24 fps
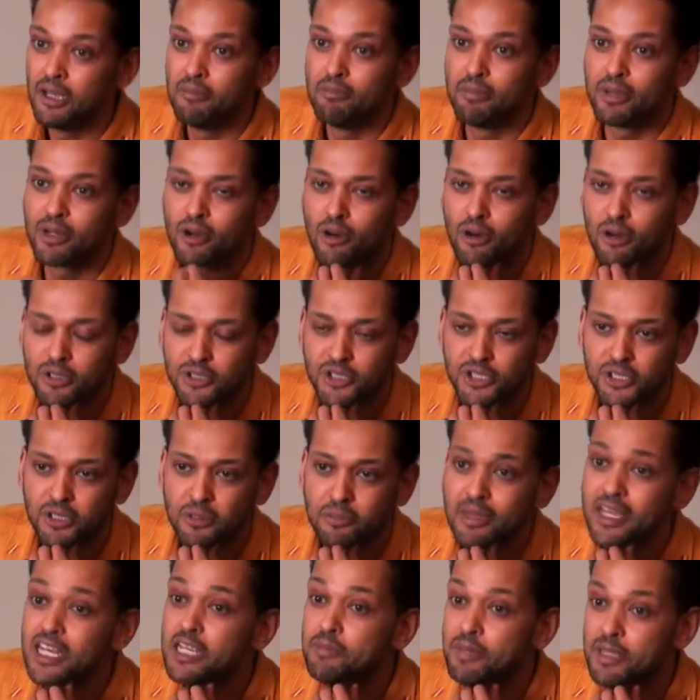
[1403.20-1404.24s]
but also
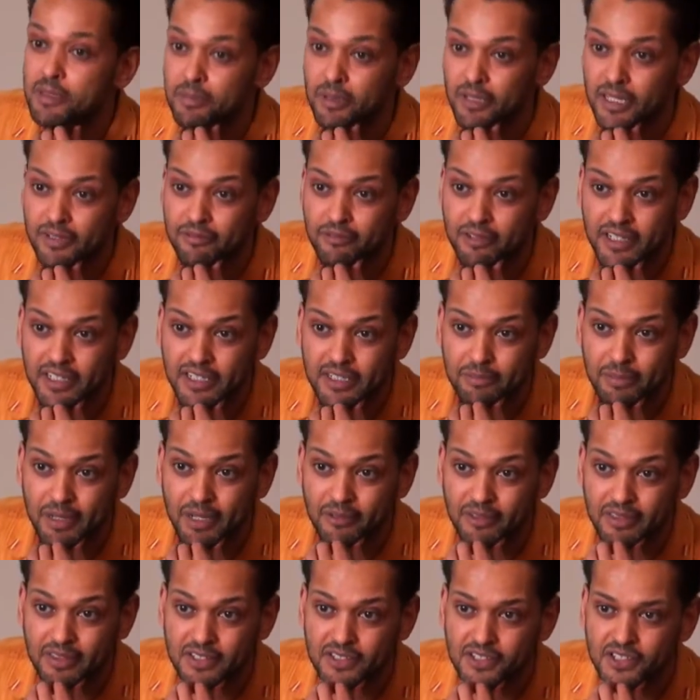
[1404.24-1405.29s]
many people have written
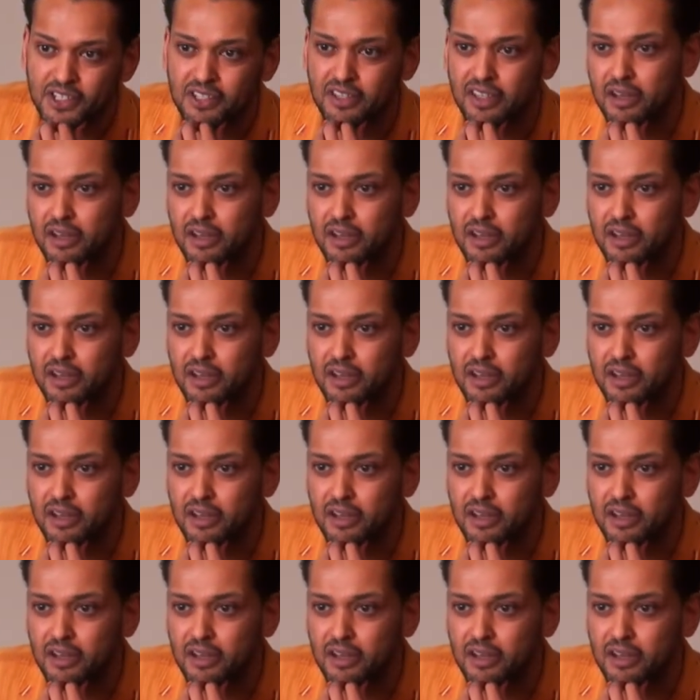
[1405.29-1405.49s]
about this in